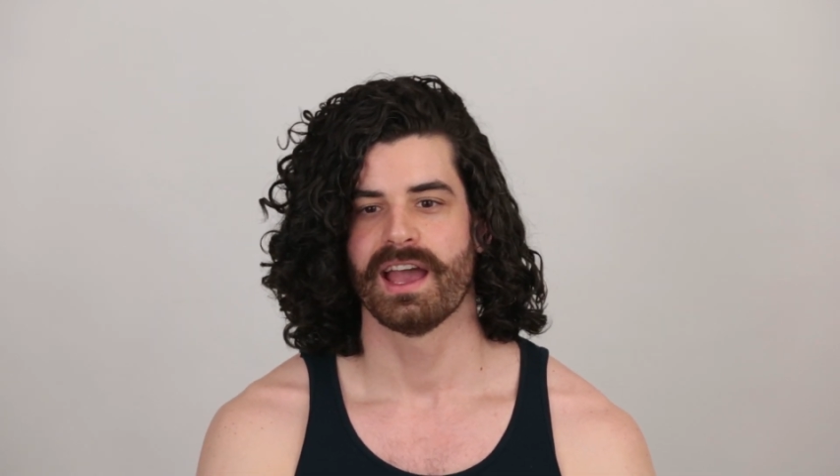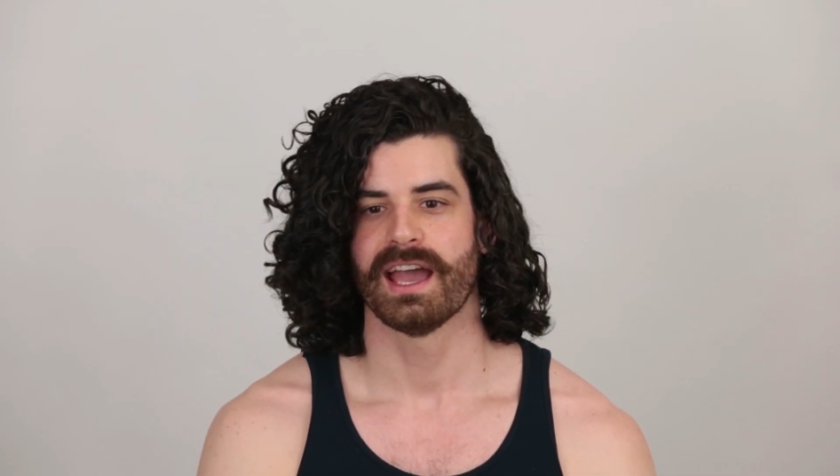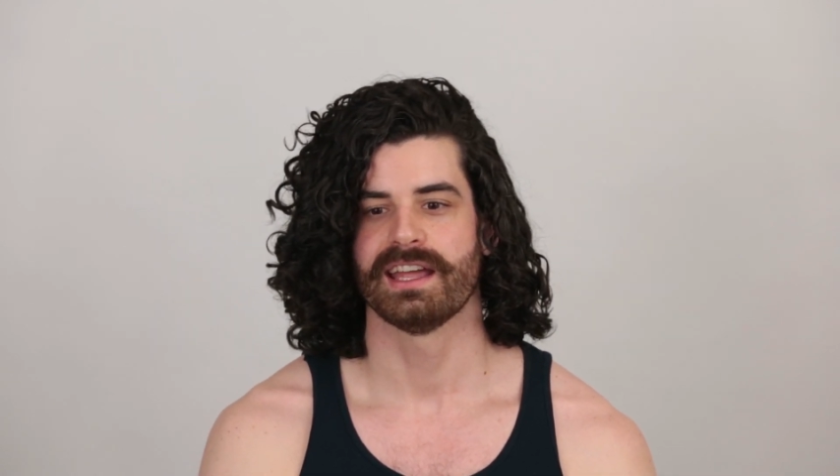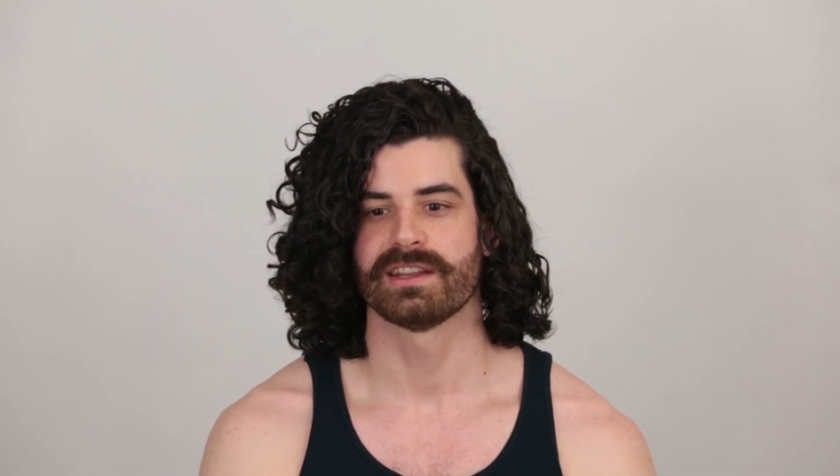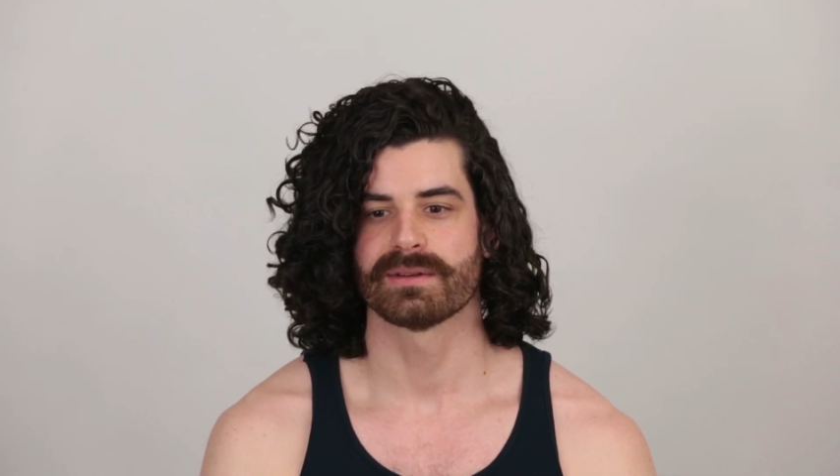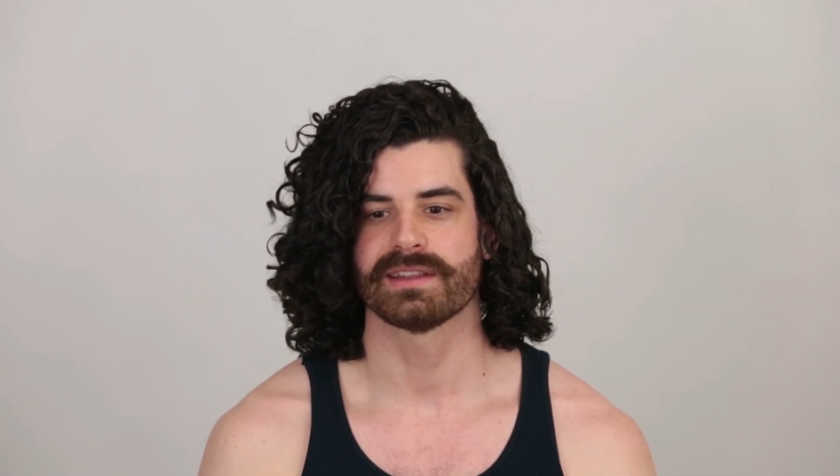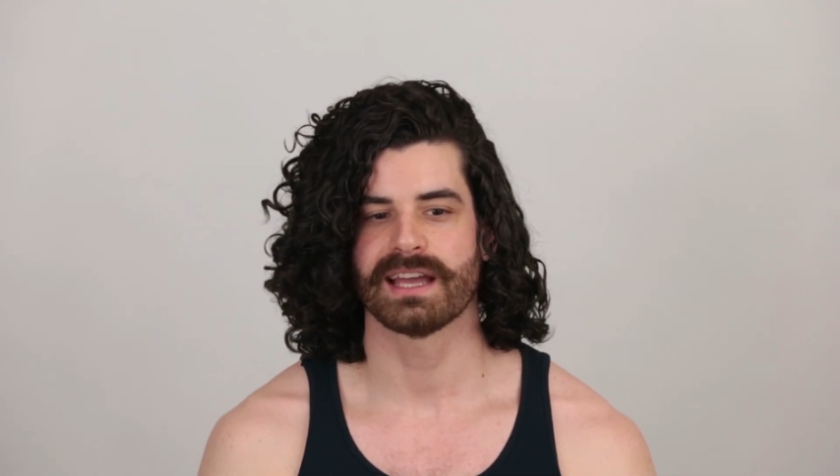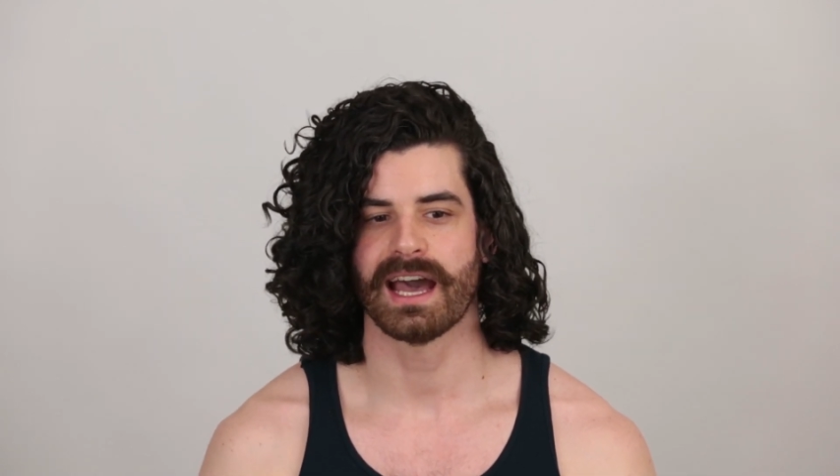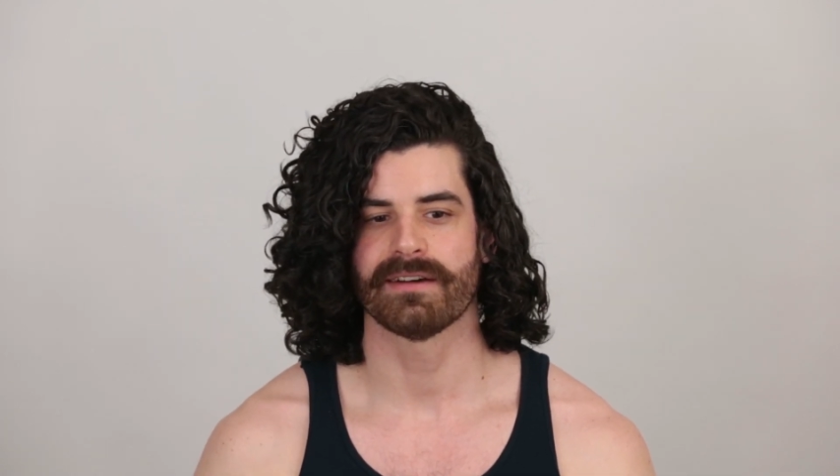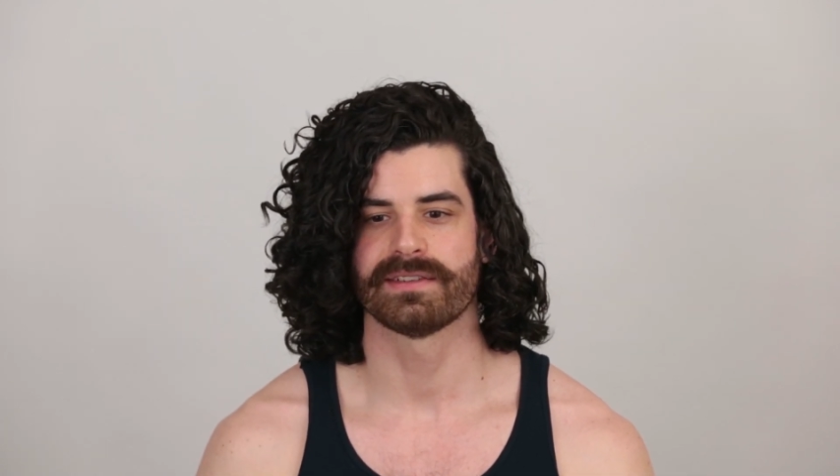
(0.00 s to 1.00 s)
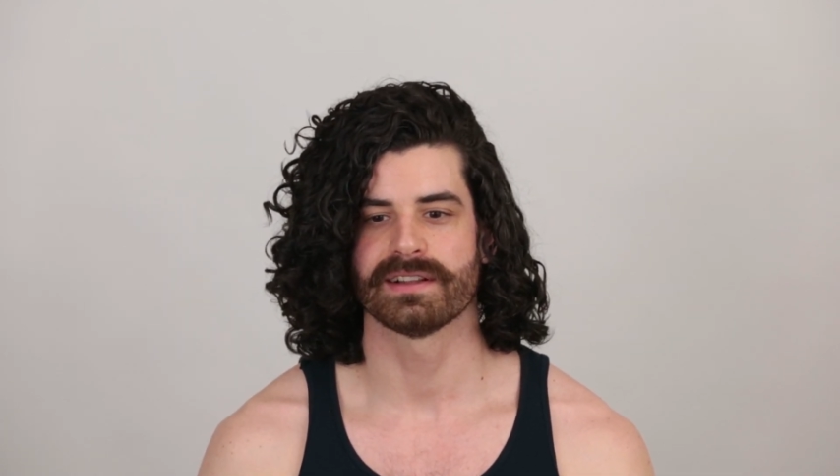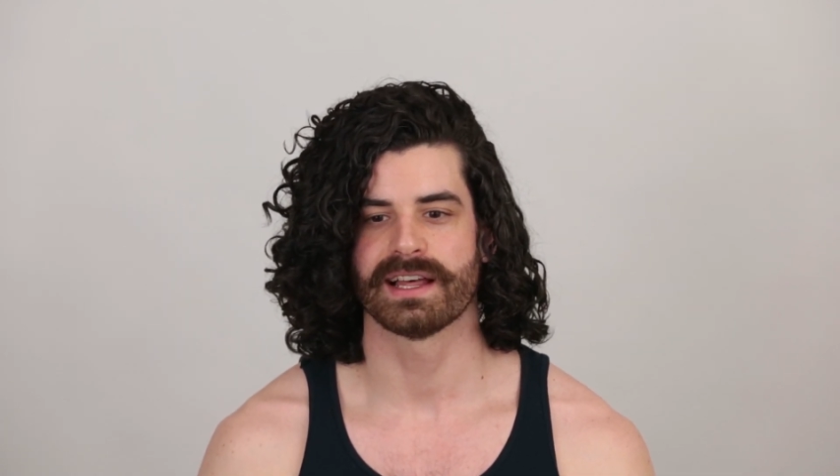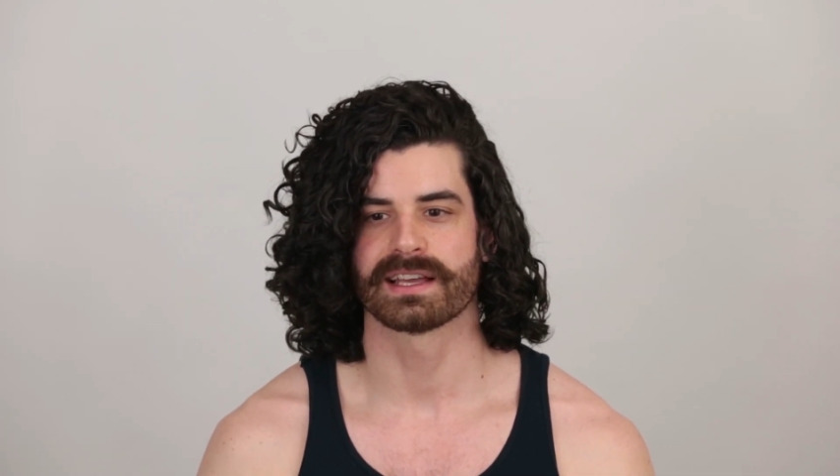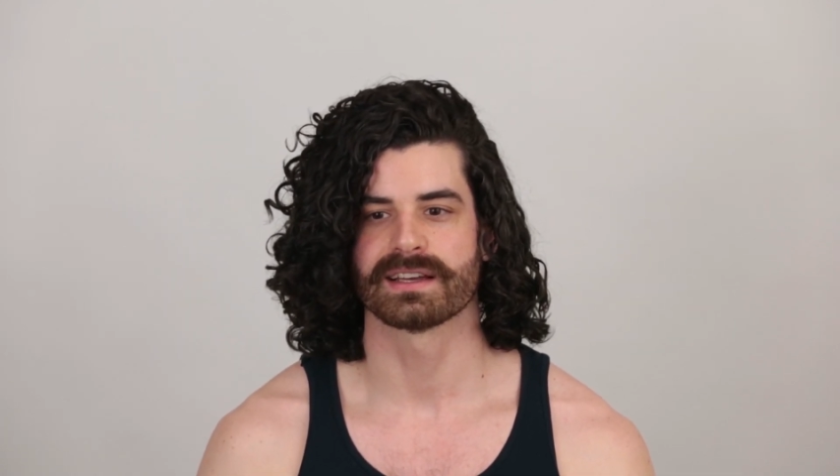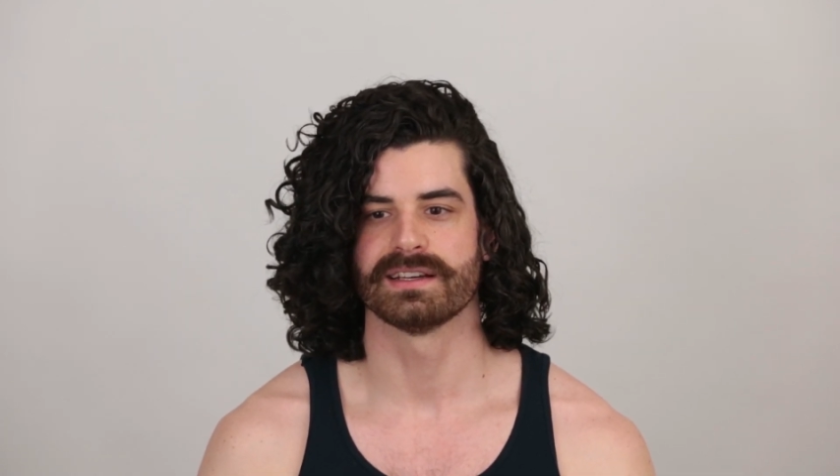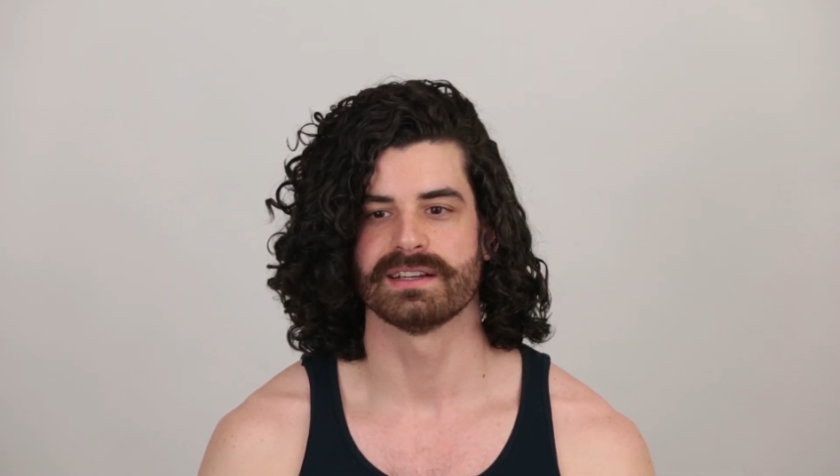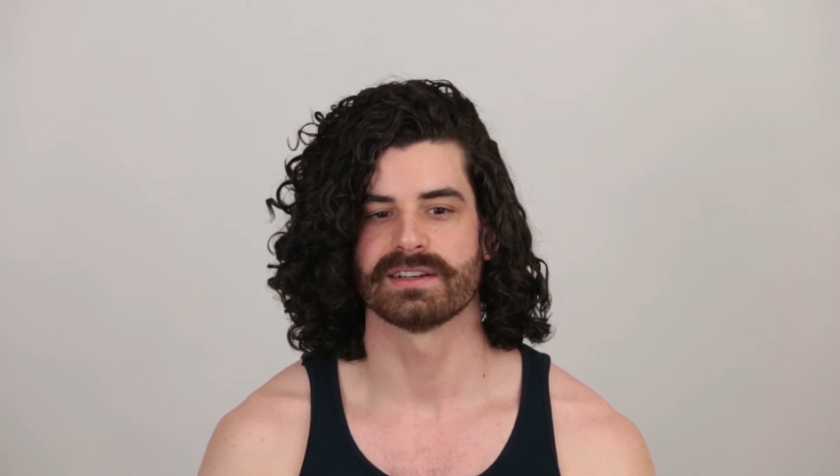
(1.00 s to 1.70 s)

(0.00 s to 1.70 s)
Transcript: and you really have to like